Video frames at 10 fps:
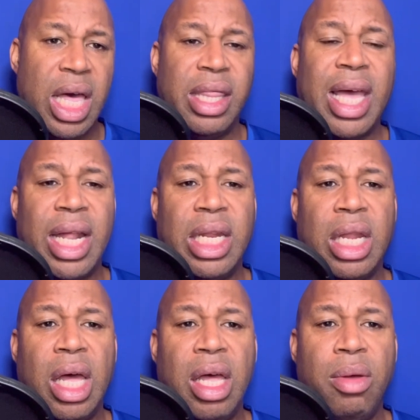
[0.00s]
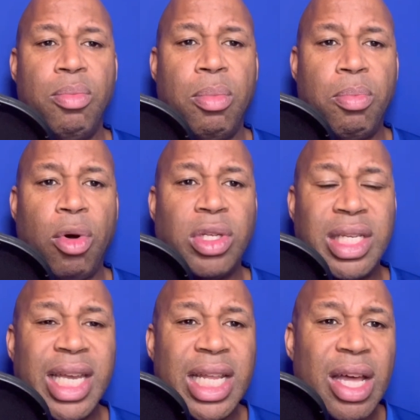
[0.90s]
than
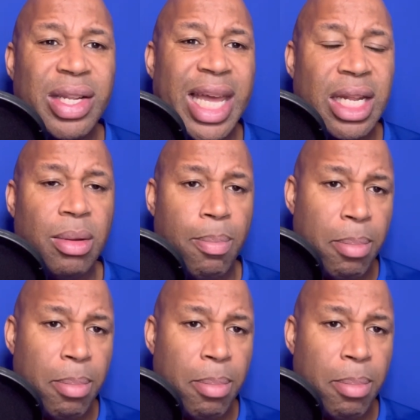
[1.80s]
Pochettino did,